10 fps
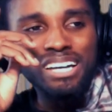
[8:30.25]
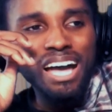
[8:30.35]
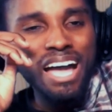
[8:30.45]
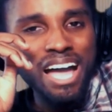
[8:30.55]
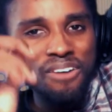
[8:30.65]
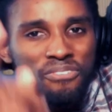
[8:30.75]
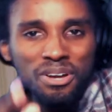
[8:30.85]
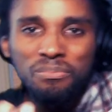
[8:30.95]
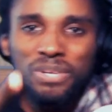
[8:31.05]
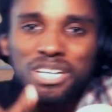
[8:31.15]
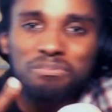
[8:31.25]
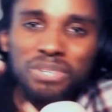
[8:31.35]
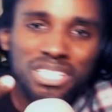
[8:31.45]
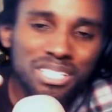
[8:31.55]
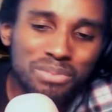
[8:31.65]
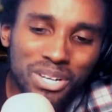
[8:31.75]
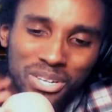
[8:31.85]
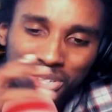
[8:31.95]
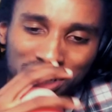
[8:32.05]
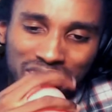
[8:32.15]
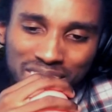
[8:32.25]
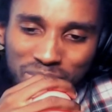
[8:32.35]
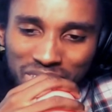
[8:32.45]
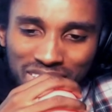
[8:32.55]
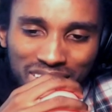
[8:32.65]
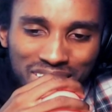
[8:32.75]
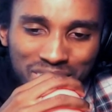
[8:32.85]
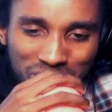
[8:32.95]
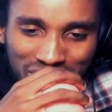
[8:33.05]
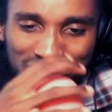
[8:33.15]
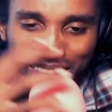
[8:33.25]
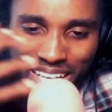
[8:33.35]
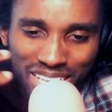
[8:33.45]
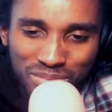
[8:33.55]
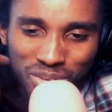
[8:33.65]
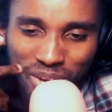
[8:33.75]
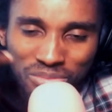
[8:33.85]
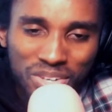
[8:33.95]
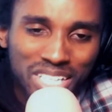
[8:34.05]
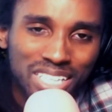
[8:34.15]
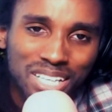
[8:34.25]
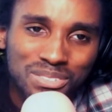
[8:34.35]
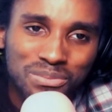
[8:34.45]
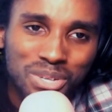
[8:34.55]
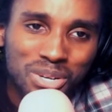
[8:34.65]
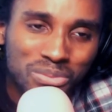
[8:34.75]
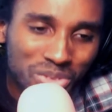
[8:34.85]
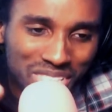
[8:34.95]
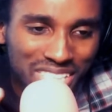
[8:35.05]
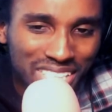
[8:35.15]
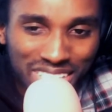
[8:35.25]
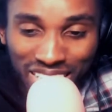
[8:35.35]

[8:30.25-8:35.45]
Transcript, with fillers: I had fun playing Bully, bro. It has been an amazing game, bro. I fucking love it, bro. Appreciate it.